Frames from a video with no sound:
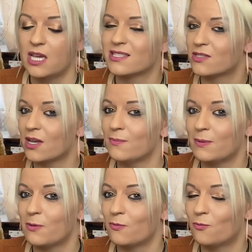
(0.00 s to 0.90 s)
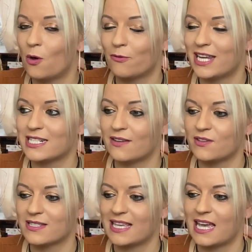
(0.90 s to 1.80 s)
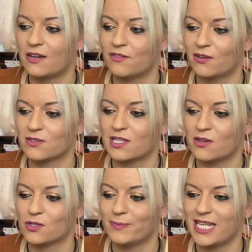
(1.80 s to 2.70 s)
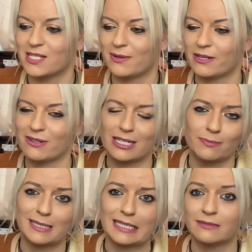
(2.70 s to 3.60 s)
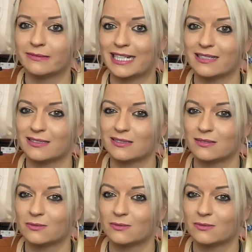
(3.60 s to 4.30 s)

So don't be worried if you see anything on social media where you're a little bit like, well,